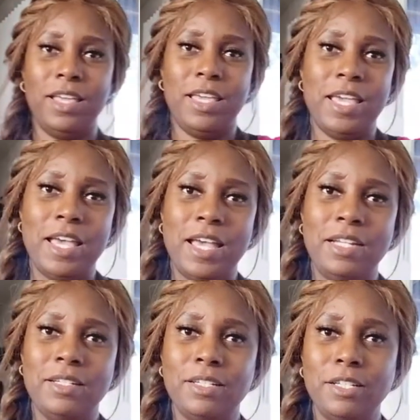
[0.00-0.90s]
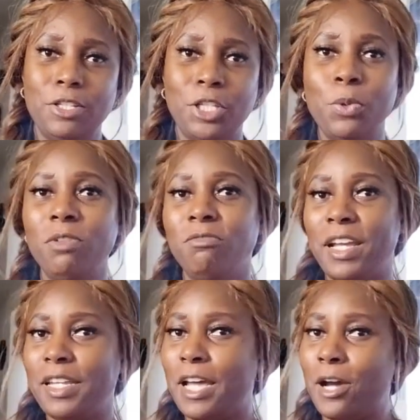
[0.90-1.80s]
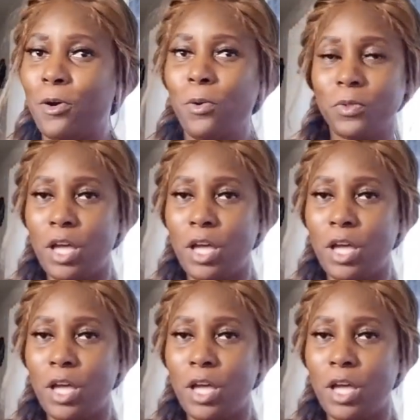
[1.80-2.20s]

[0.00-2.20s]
and you will find out